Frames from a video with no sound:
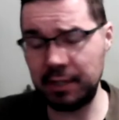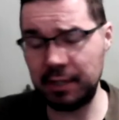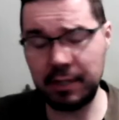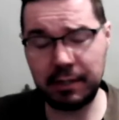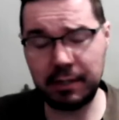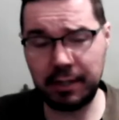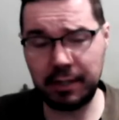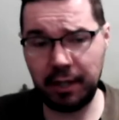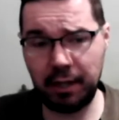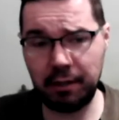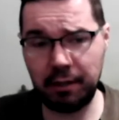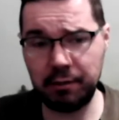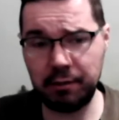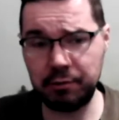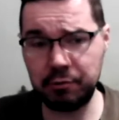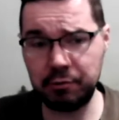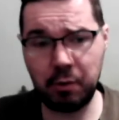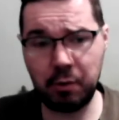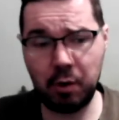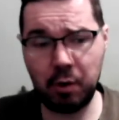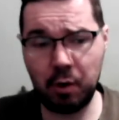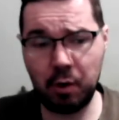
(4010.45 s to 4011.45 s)
in college,
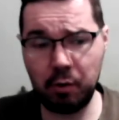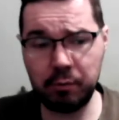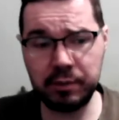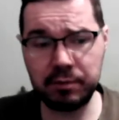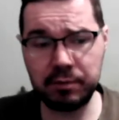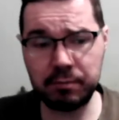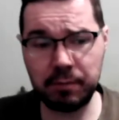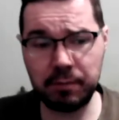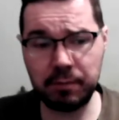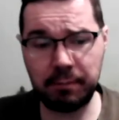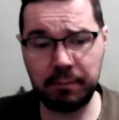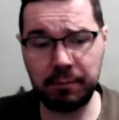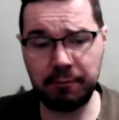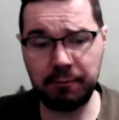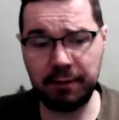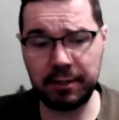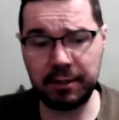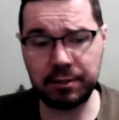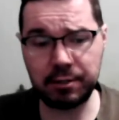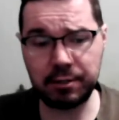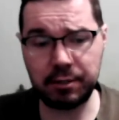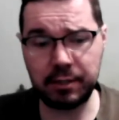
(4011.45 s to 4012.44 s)
who are always like
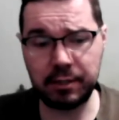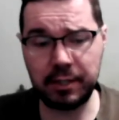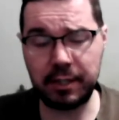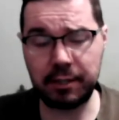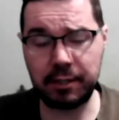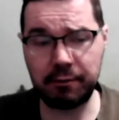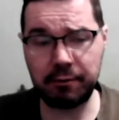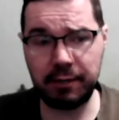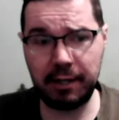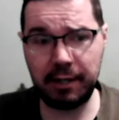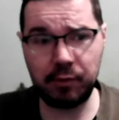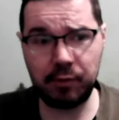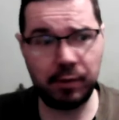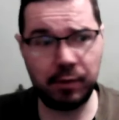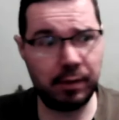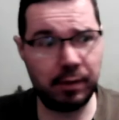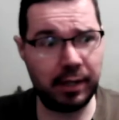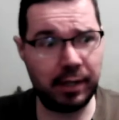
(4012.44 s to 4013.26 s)
professional in their craft,